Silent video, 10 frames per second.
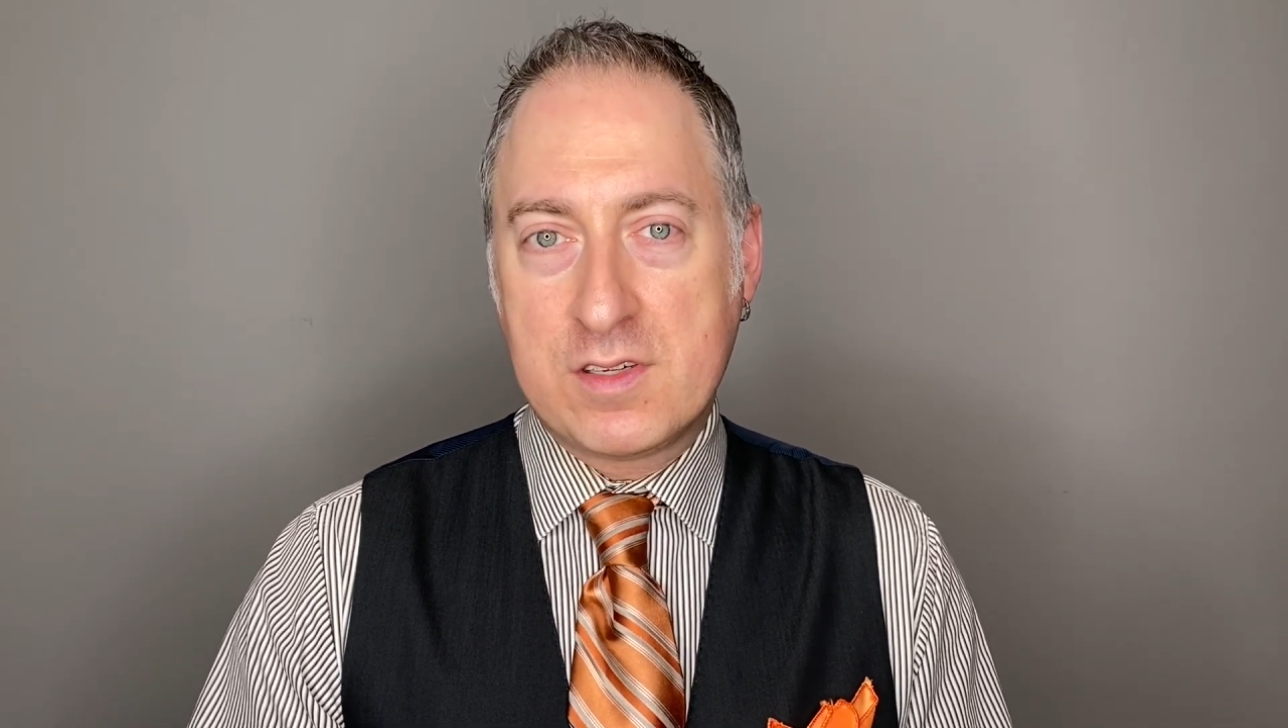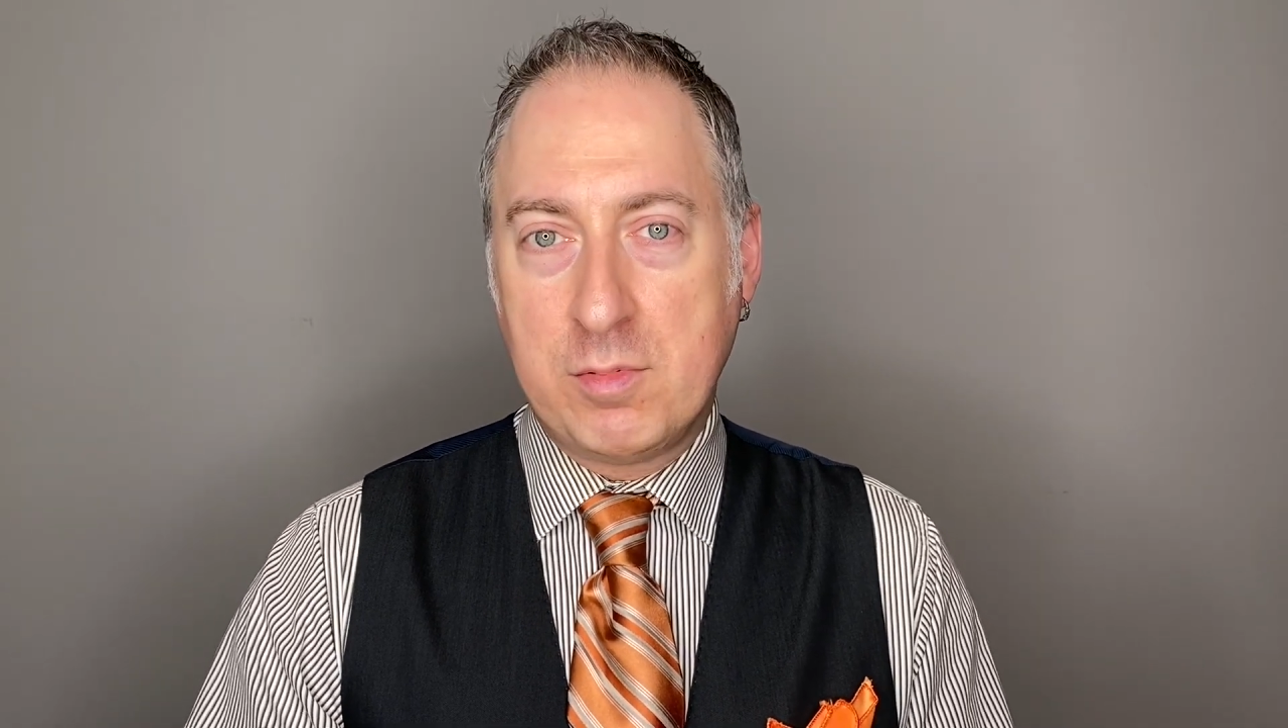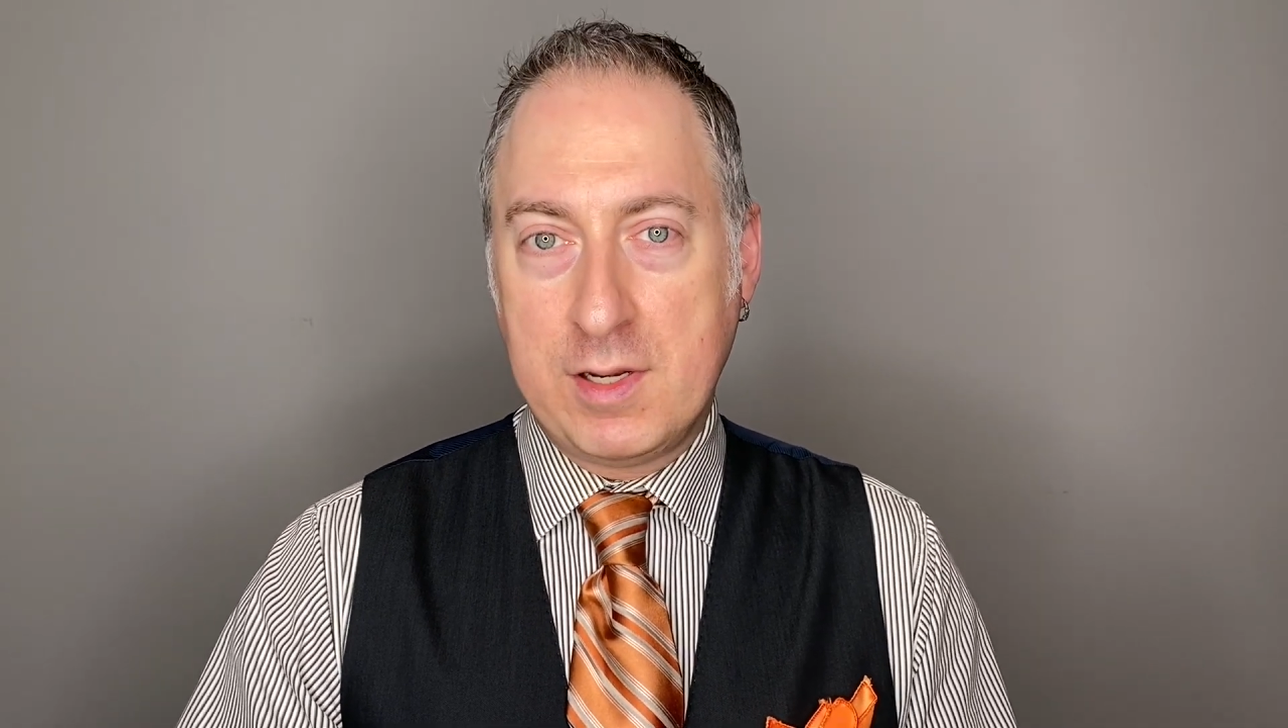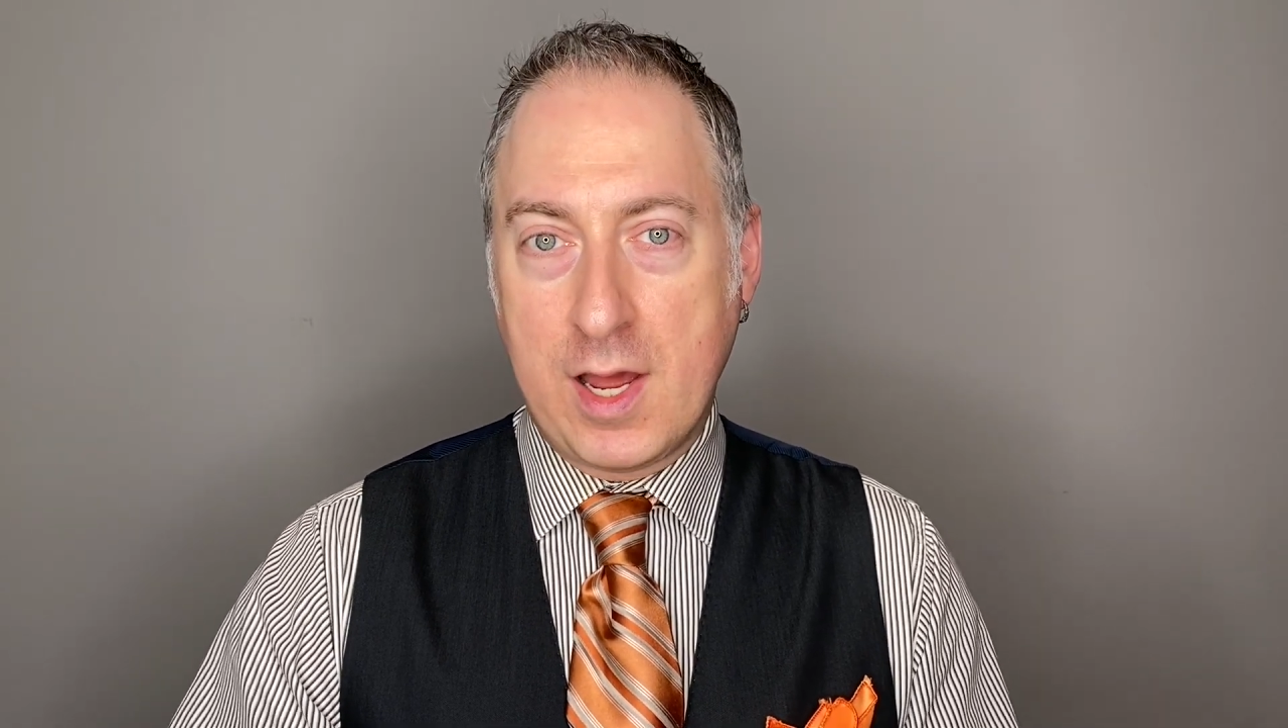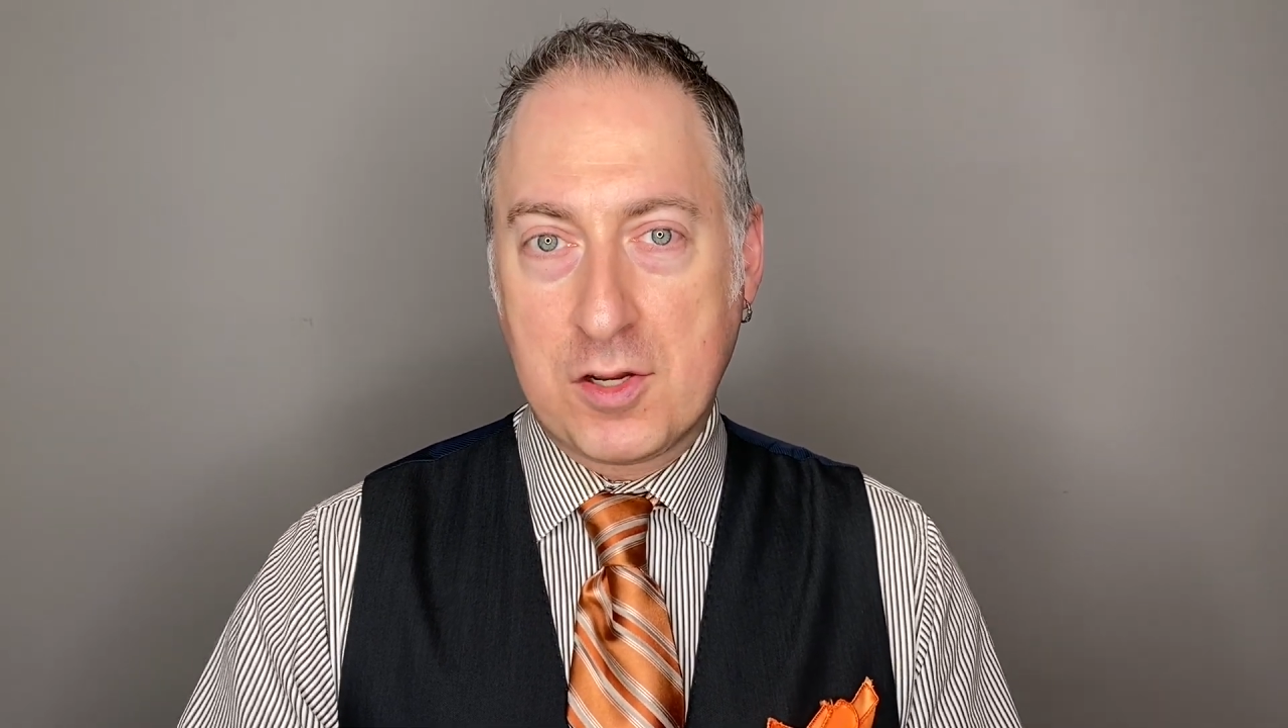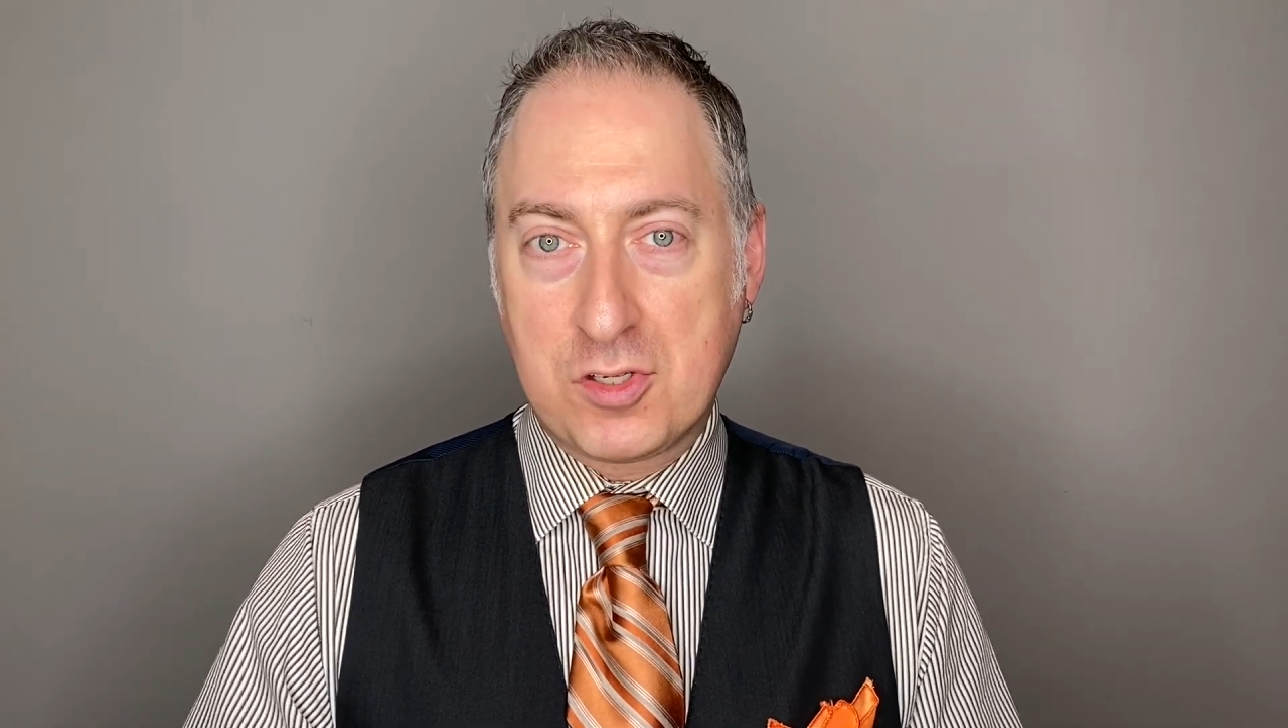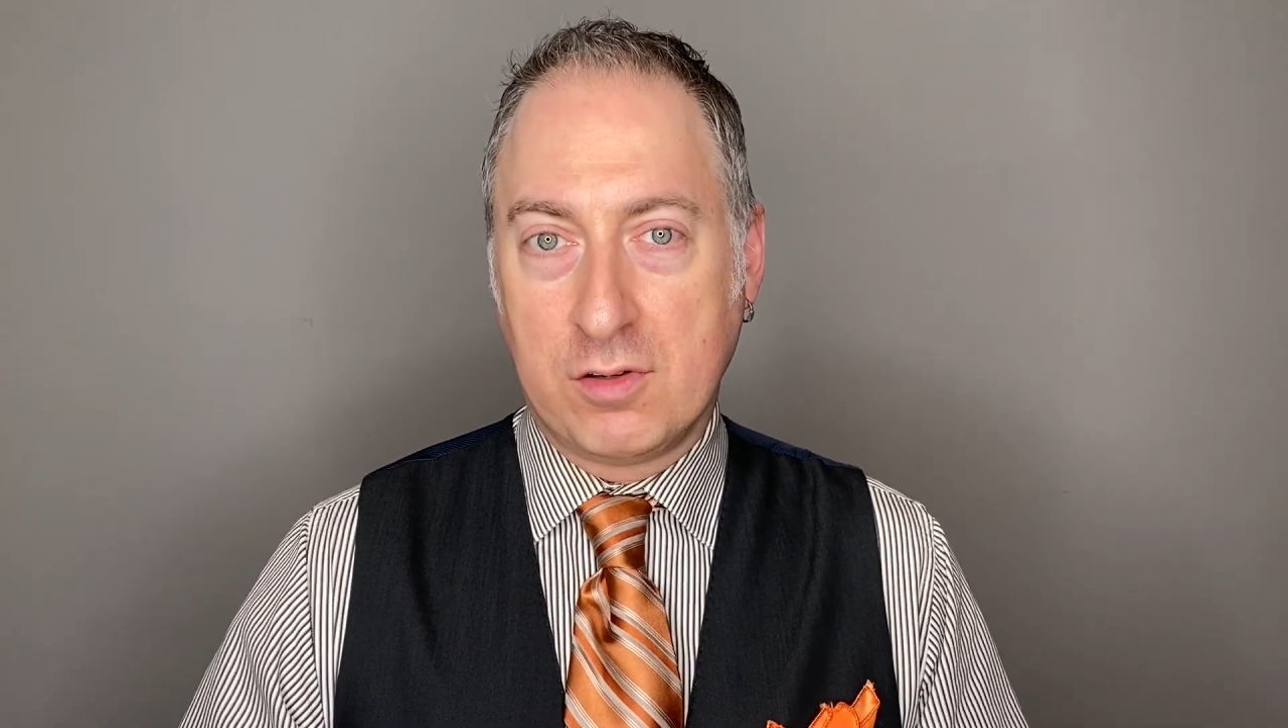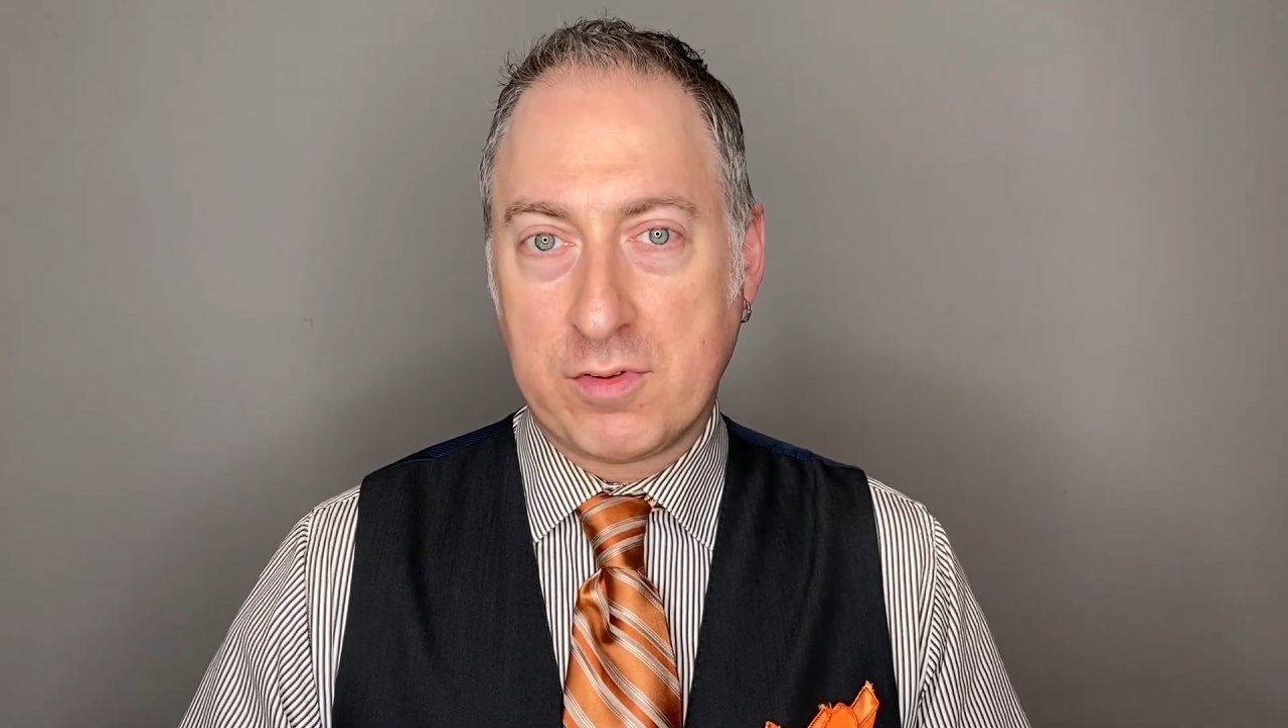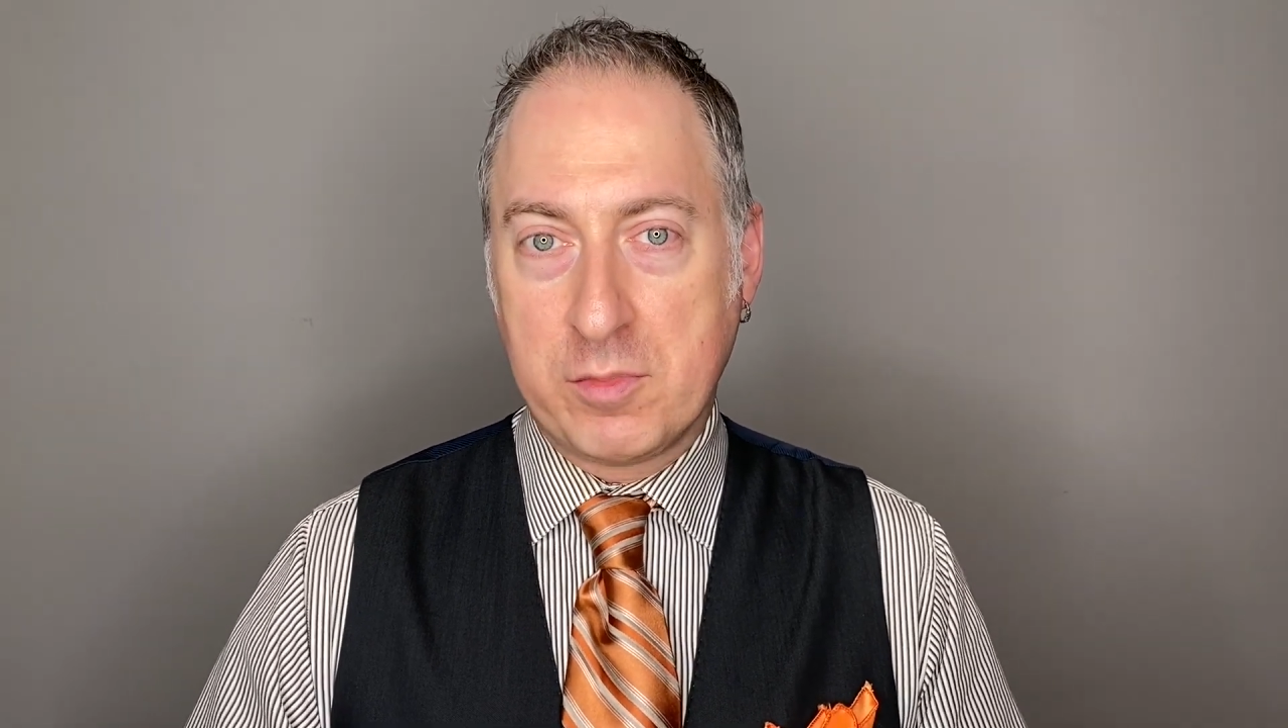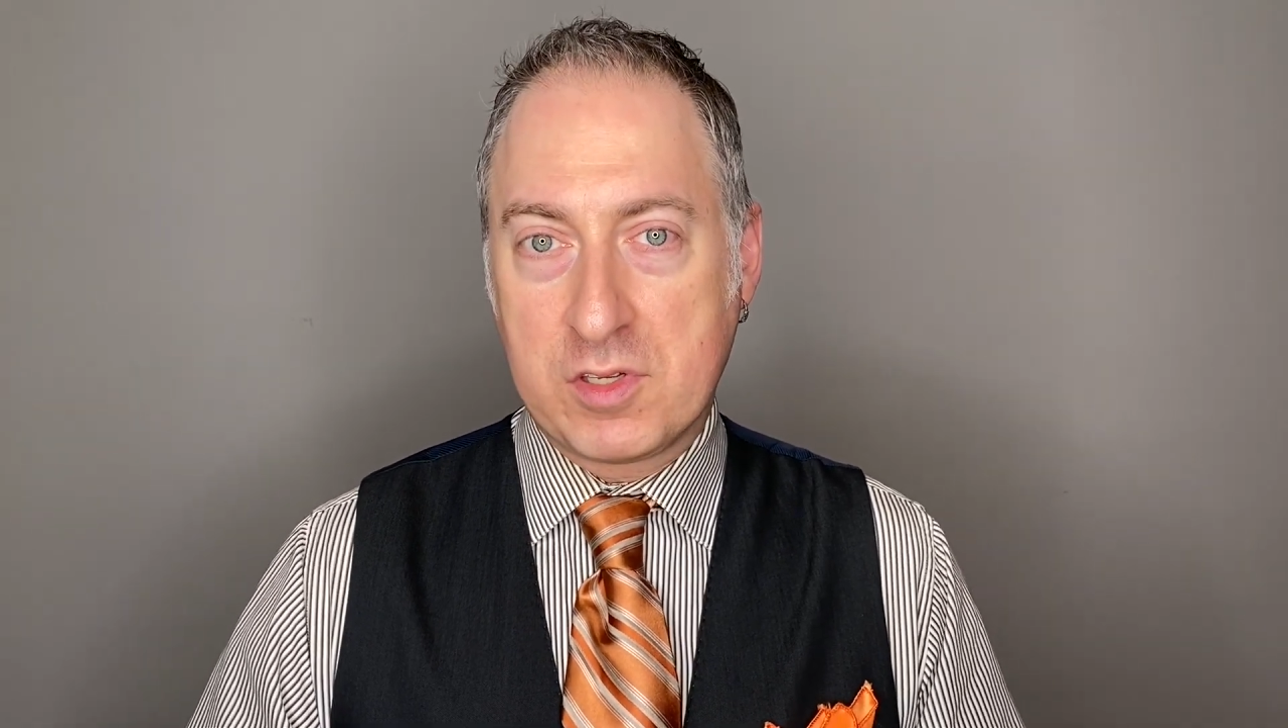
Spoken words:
to be national from